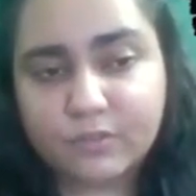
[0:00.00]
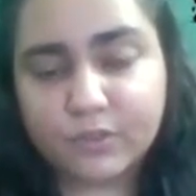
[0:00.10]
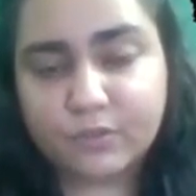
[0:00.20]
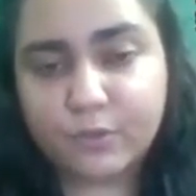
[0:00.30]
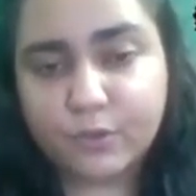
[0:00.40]
For
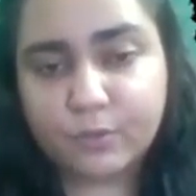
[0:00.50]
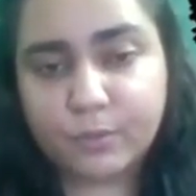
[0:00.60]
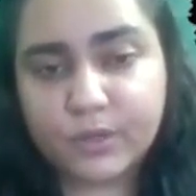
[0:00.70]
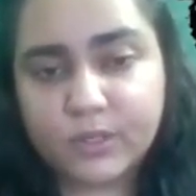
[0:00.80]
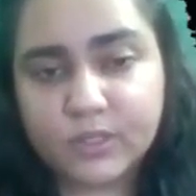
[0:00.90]
the fourth
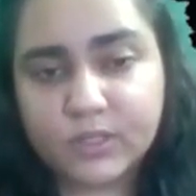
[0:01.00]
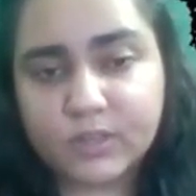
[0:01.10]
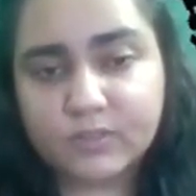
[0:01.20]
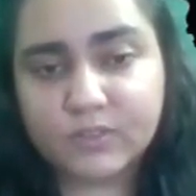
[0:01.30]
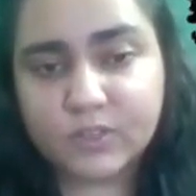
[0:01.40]
point, it
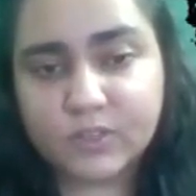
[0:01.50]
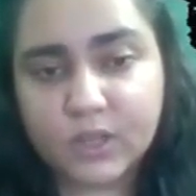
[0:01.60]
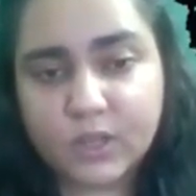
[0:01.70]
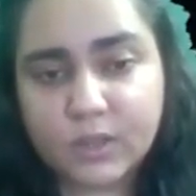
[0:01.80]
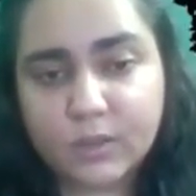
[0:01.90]
gives us
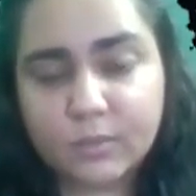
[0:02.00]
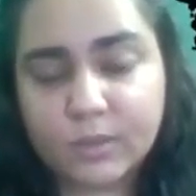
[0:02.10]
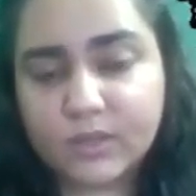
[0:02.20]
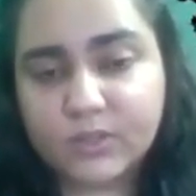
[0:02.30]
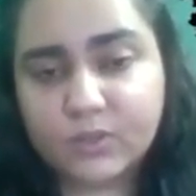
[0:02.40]

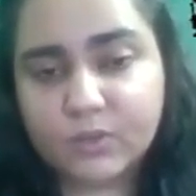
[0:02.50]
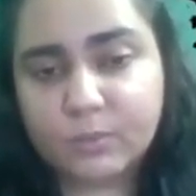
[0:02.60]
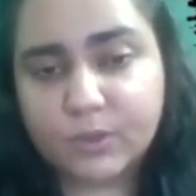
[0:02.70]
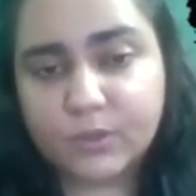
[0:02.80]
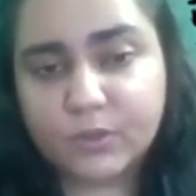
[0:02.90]
minus
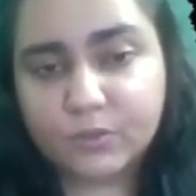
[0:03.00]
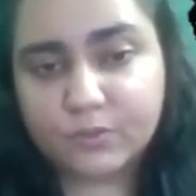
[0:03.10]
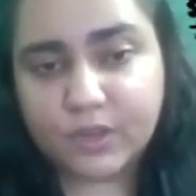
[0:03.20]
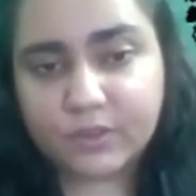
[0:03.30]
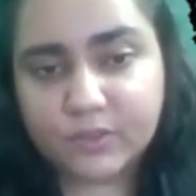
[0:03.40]
3.25.